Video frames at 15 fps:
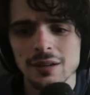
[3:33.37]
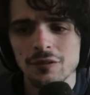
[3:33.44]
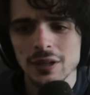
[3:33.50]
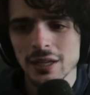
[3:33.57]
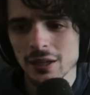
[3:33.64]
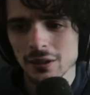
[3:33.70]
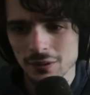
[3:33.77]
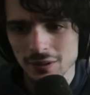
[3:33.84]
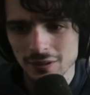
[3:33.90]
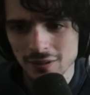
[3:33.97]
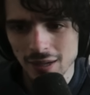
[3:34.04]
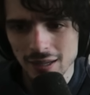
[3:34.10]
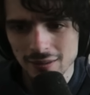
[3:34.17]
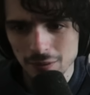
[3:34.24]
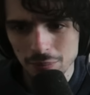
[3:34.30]
if the killer
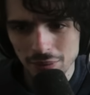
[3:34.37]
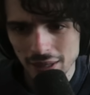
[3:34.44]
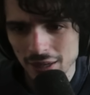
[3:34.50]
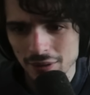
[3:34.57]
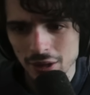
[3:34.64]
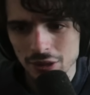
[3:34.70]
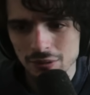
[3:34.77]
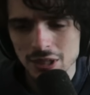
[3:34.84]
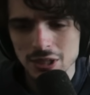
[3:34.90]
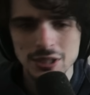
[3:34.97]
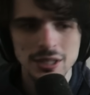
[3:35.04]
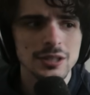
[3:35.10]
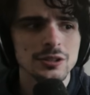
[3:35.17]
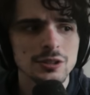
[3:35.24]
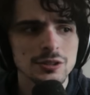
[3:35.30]
decides to play on that
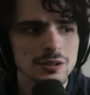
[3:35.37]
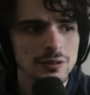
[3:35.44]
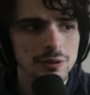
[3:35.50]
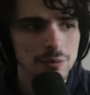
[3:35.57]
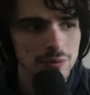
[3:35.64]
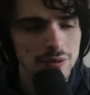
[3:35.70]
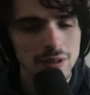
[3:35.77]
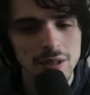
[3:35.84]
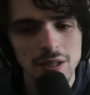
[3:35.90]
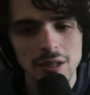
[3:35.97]
3-gen, you just lose.